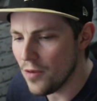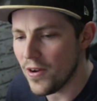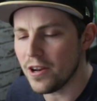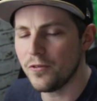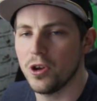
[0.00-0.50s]
I've
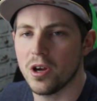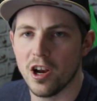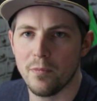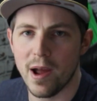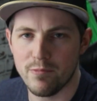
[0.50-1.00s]
had a few
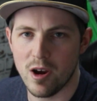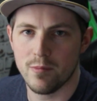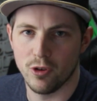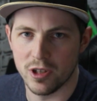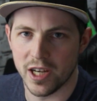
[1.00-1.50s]
kind of
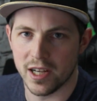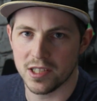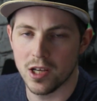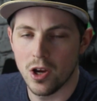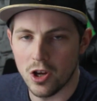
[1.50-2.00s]
background
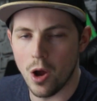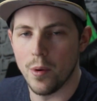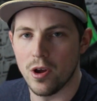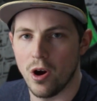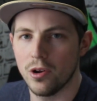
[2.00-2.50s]
projects
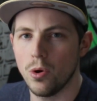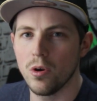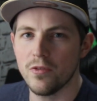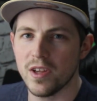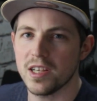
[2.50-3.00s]
going on.
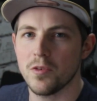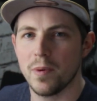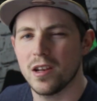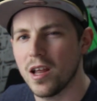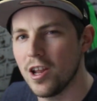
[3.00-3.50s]
All of these have
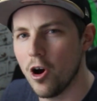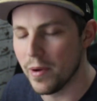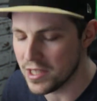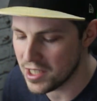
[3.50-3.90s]
been a little bit